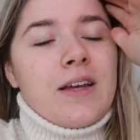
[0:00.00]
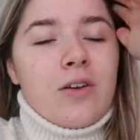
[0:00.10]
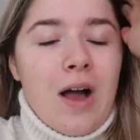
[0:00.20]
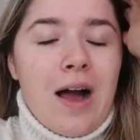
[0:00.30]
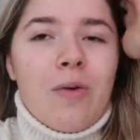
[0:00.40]

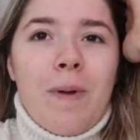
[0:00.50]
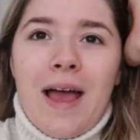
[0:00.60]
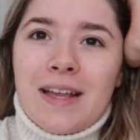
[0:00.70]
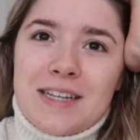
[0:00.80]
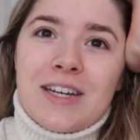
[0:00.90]
got out of
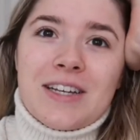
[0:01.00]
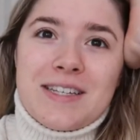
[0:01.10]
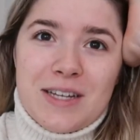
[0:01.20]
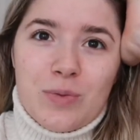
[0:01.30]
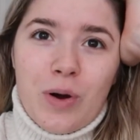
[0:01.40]
bed and I
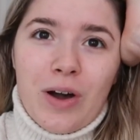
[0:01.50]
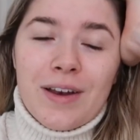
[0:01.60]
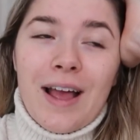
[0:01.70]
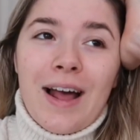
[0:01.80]
did one